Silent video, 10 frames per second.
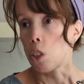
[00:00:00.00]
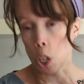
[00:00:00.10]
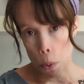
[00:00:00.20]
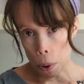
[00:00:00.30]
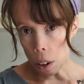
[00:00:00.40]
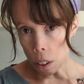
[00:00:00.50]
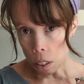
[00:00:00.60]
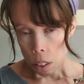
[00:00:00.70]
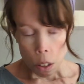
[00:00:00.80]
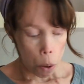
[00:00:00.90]
cheaper,
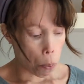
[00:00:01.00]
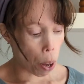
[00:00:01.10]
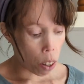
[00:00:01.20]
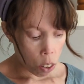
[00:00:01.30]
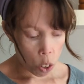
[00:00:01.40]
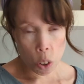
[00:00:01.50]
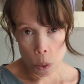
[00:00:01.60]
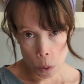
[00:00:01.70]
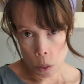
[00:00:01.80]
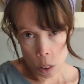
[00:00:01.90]
but you
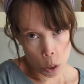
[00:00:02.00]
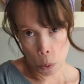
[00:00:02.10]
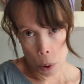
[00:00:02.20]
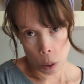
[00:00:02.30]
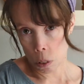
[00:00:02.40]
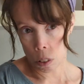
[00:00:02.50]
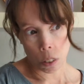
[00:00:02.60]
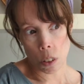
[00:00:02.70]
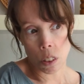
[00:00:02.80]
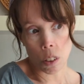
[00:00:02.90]
can use both.
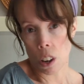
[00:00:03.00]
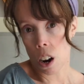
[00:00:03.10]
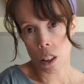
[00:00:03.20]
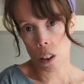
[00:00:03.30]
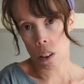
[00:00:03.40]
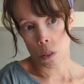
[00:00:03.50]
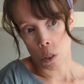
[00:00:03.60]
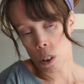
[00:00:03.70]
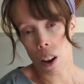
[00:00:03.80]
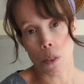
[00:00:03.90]
You can use either,
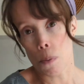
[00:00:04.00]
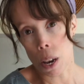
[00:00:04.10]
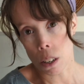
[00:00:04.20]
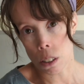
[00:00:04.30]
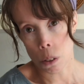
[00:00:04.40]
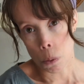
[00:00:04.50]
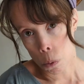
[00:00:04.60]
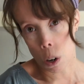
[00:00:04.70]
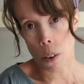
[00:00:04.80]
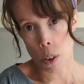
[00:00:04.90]
you can have a mix,
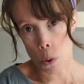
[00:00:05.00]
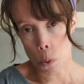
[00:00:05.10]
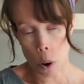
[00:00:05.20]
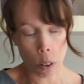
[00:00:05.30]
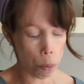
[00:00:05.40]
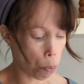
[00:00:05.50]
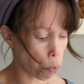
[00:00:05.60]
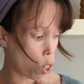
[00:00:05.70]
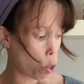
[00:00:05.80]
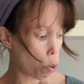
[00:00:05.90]
whatever you want.
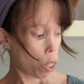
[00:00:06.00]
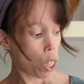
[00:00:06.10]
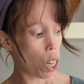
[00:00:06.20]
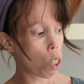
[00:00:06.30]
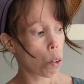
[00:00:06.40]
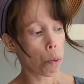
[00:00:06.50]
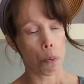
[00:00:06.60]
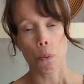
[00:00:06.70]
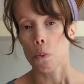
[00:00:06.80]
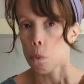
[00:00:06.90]
You will need
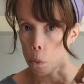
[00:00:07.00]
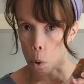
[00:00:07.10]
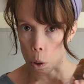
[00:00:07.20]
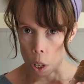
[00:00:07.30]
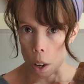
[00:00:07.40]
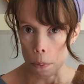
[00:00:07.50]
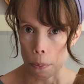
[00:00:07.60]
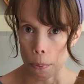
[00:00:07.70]
water